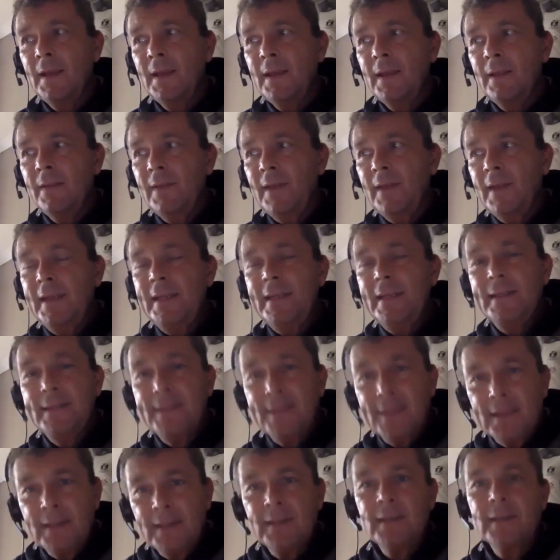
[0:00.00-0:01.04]
that he
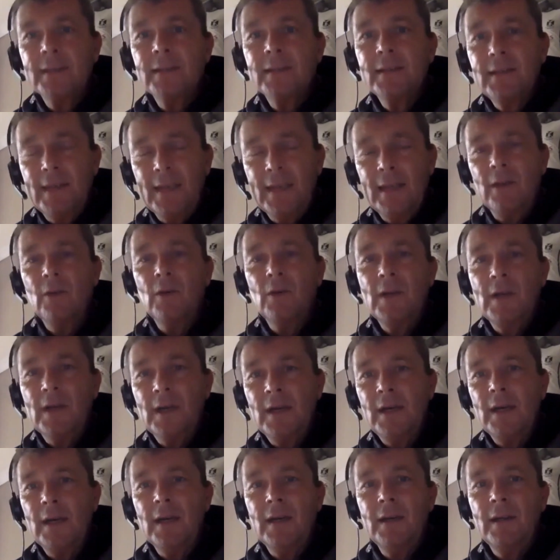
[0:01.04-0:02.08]
didn't yellow
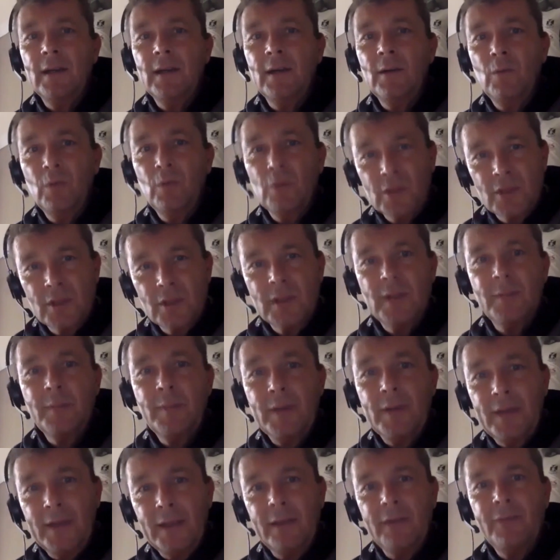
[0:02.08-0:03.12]
card a Worcester
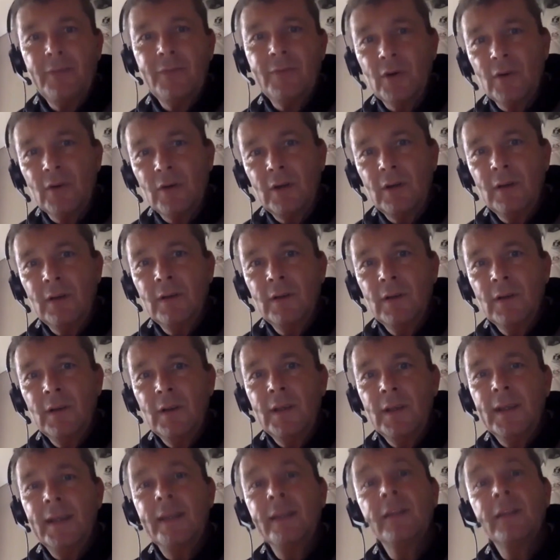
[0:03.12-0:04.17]
player for
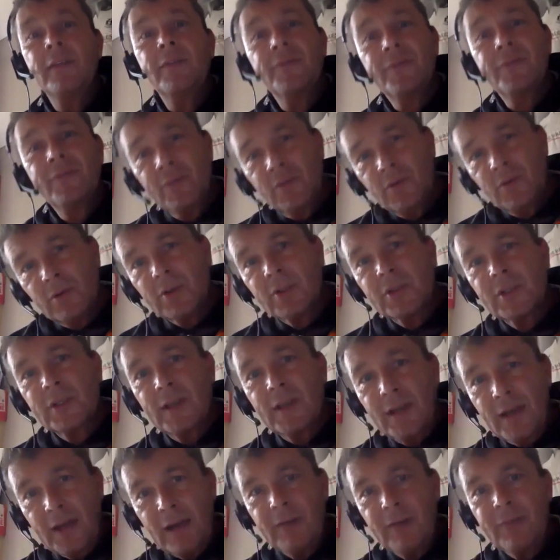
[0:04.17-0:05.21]
in the first
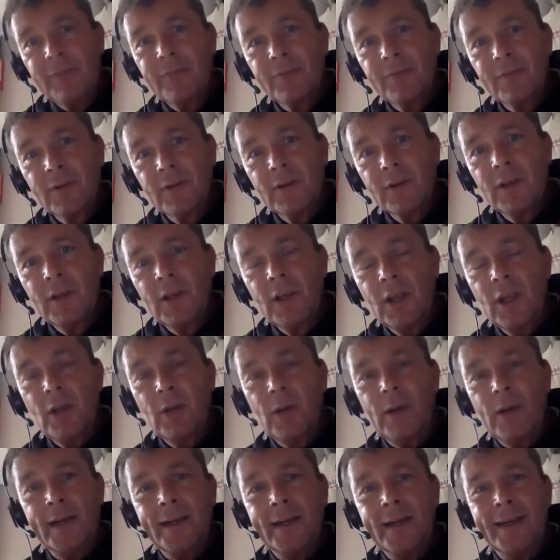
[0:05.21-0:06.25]
half,
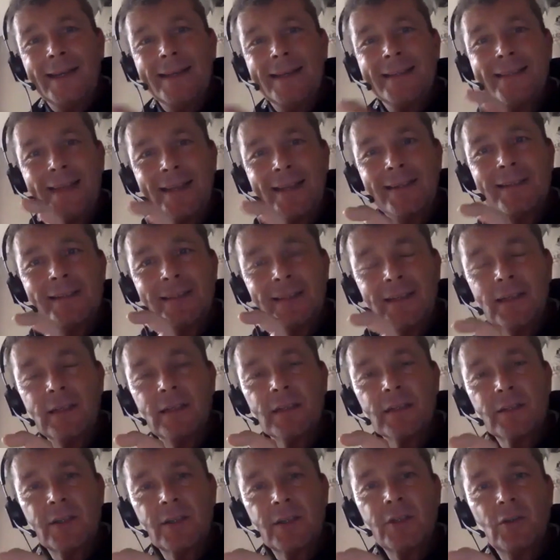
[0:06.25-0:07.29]
in an identical
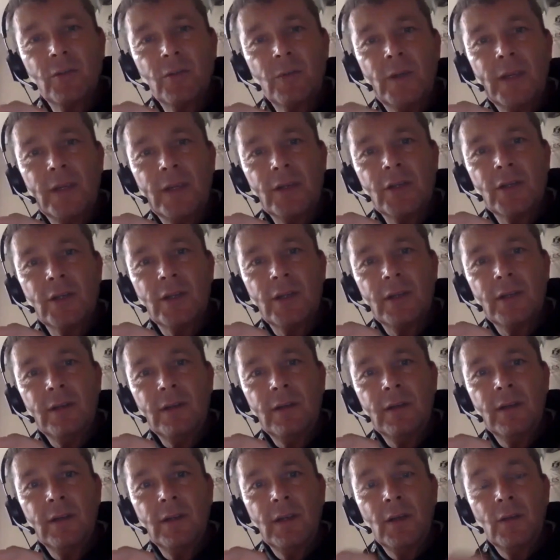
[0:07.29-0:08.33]
situation,
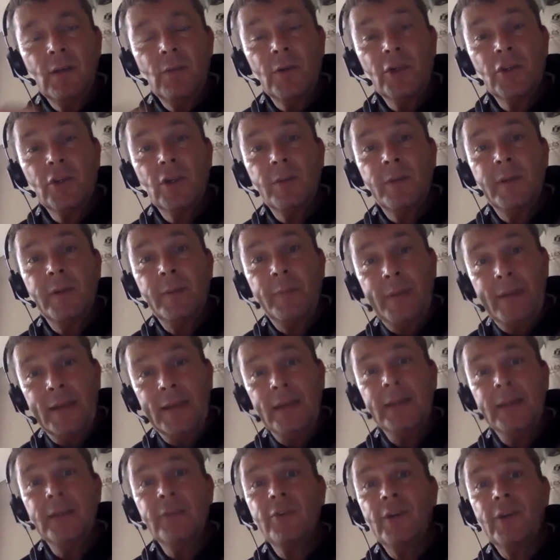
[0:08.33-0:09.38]
which should have been a
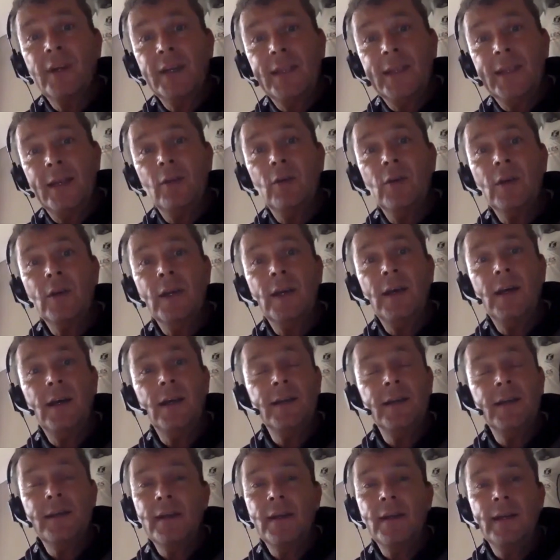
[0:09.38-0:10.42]
penalty try, yellow
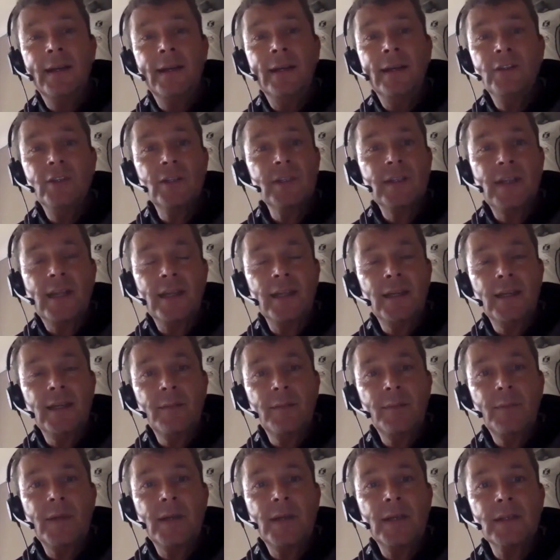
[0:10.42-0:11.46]
card, and it just ended
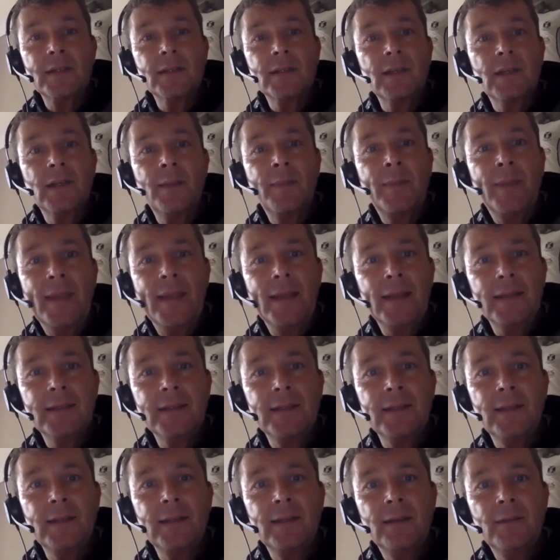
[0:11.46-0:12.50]
up as a
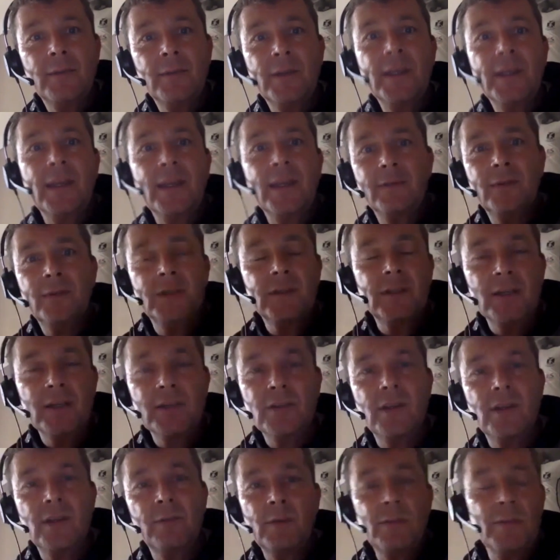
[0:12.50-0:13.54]
penalty. We kicked for touch,
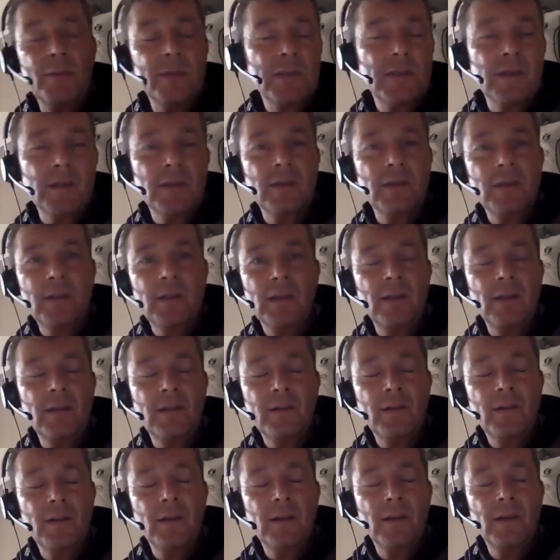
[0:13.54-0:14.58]
and then we missed
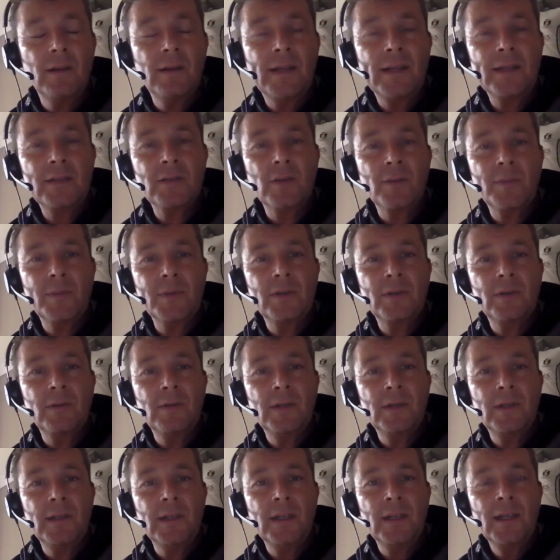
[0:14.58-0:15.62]
the next
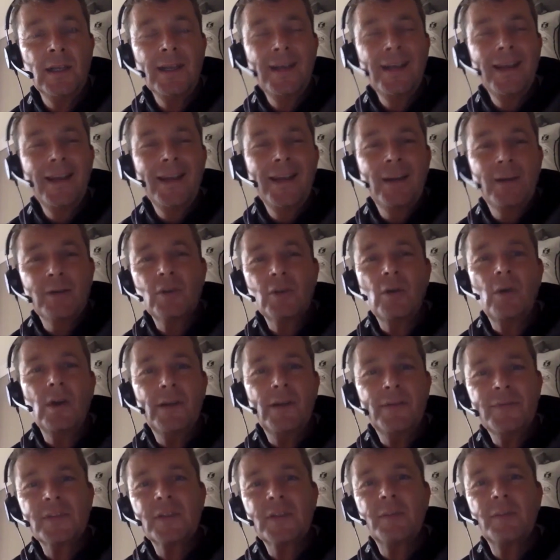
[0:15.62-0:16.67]
opportunity. Now, it's all
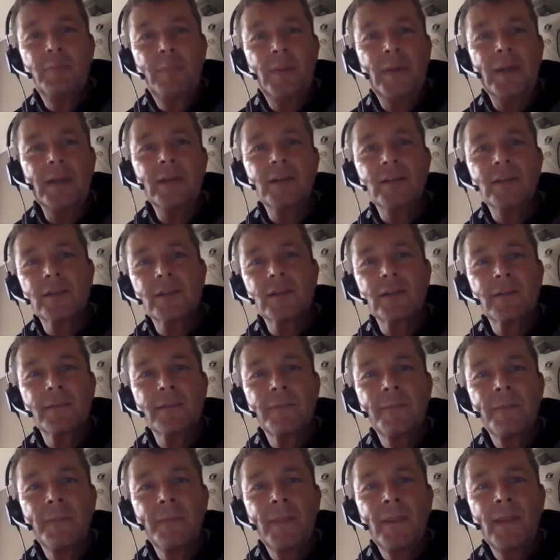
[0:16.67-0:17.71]
ifs and buts,
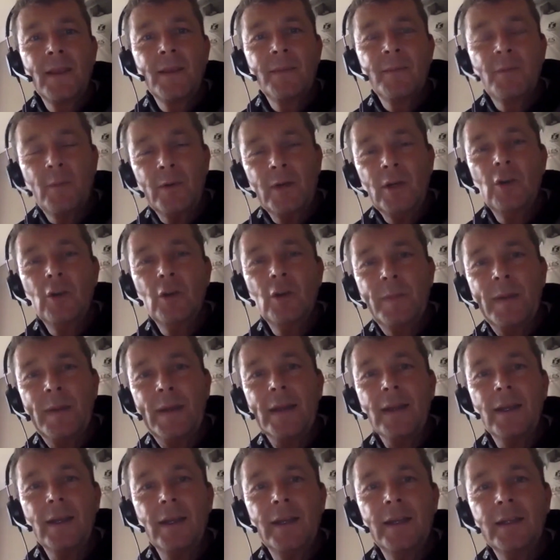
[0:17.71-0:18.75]
but when you look
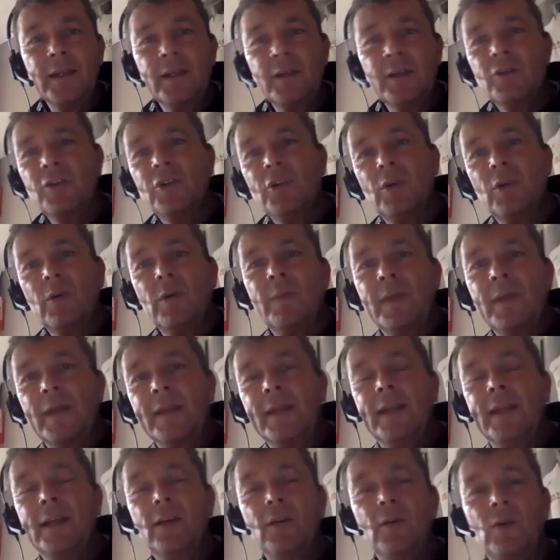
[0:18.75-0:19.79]
back on it and you show him that,
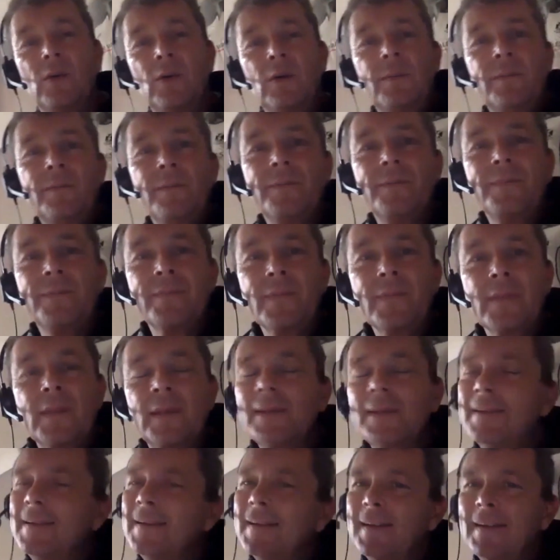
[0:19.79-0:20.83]
he'll go,
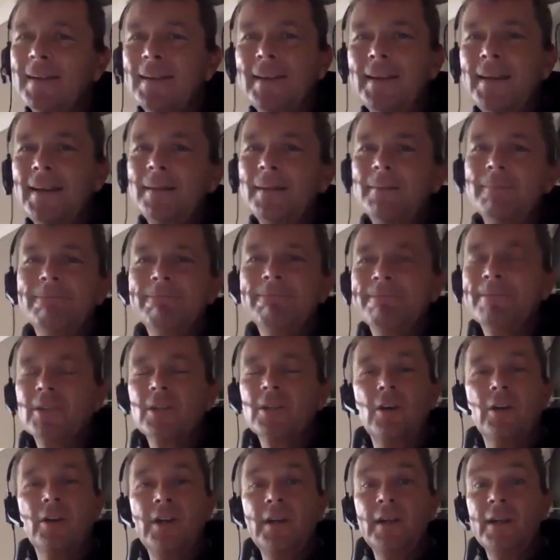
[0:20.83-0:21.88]
yeah,
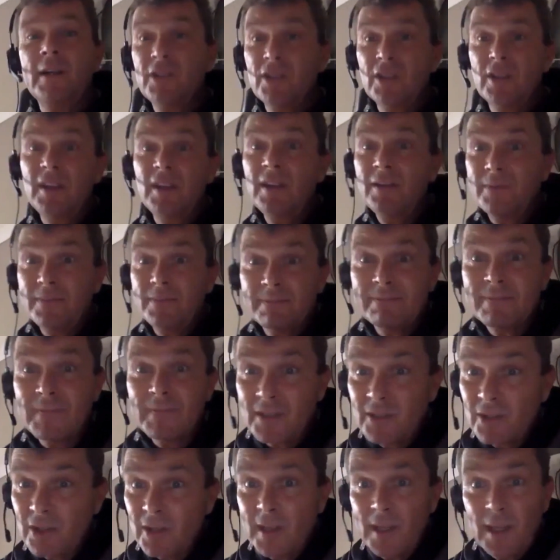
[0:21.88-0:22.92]
sorry, I should have
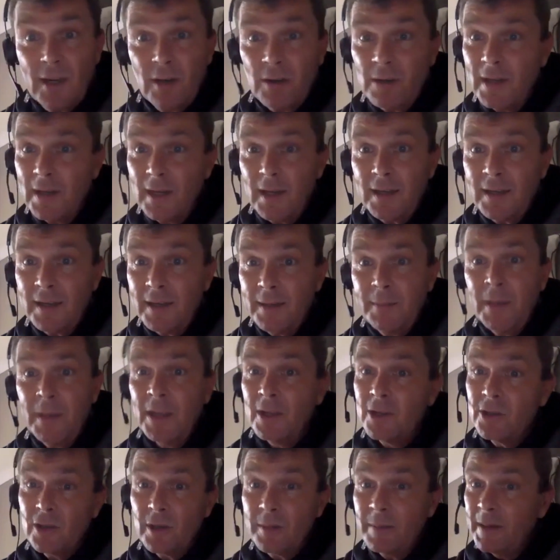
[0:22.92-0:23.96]
yellow carded him,
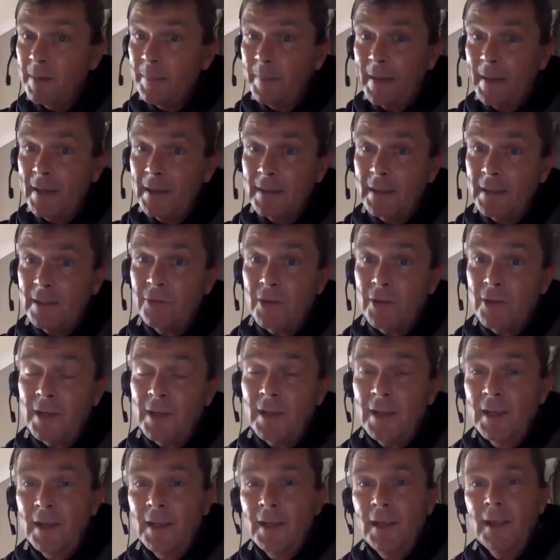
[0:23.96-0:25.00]
should have been a penalty try,
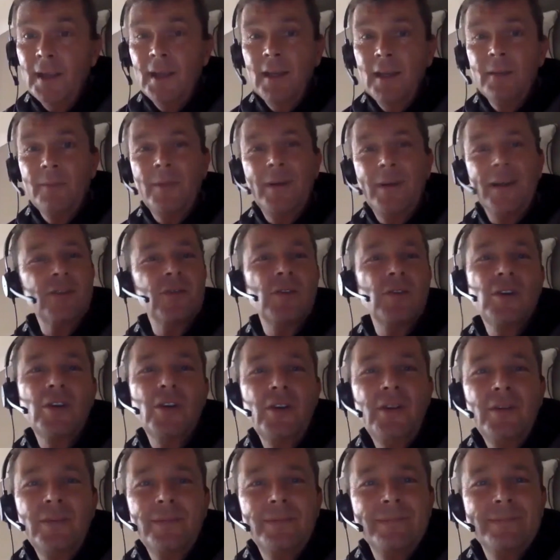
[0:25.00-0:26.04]
but it's no
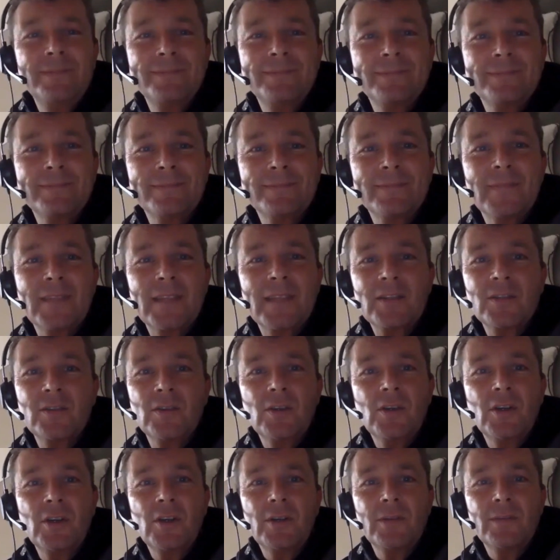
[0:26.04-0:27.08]
good. It's
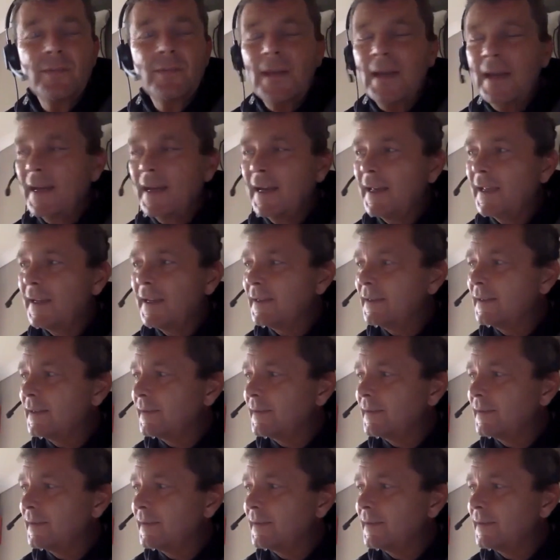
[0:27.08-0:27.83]
no good. And